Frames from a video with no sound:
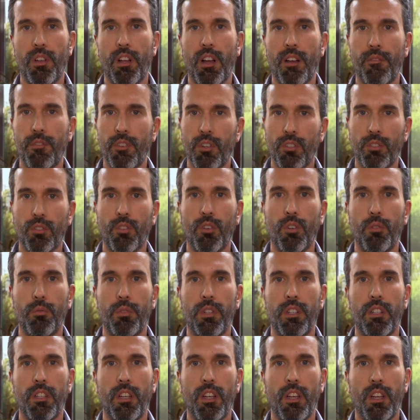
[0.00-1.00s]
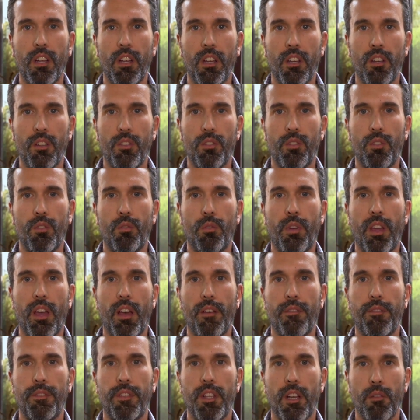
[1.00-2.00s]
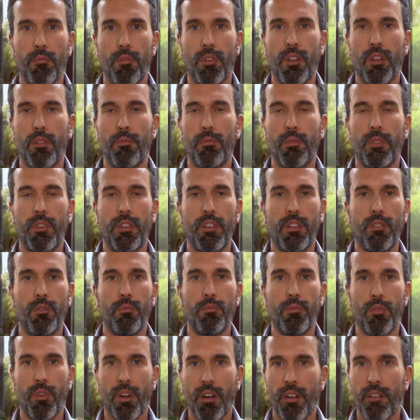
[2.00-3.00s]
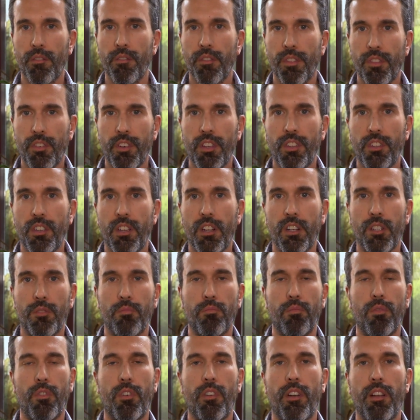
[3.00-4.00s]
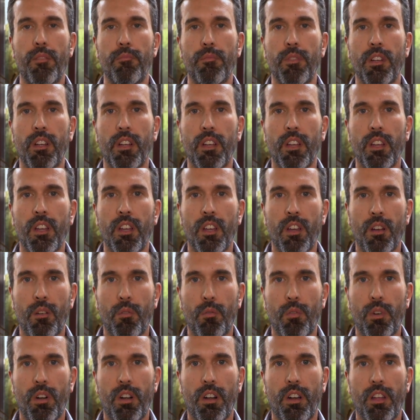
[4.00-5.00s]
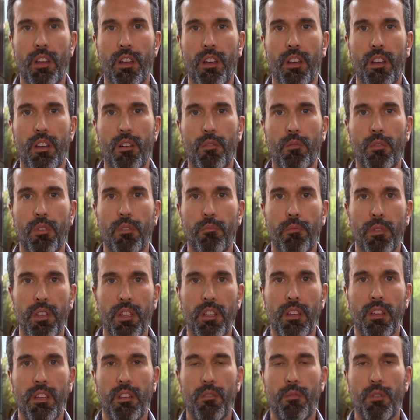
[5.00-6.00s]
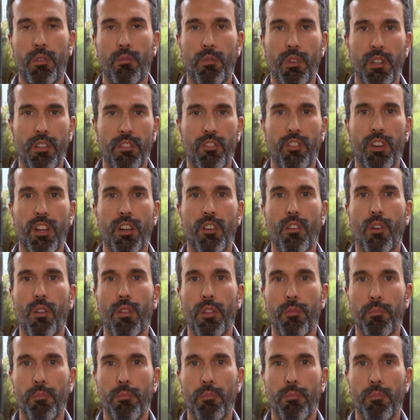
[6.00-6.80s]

have not covered. So we have developed a new program, 3 years program, where we will train all the